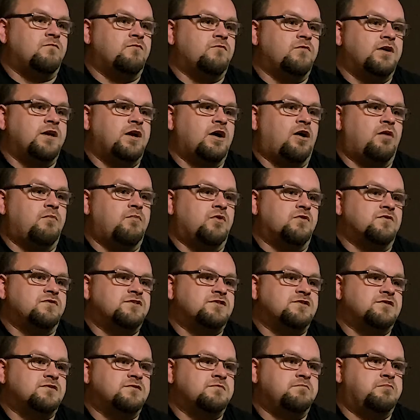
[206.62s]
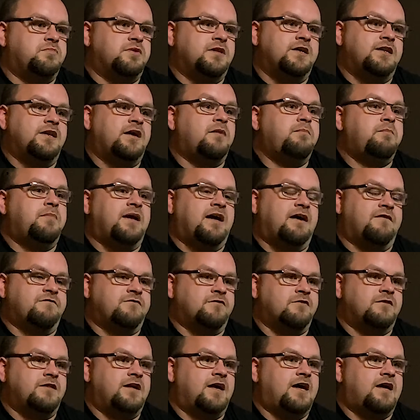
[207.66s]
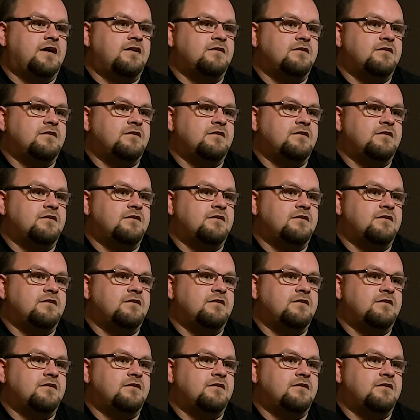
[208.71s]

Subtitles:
We almost split up after that.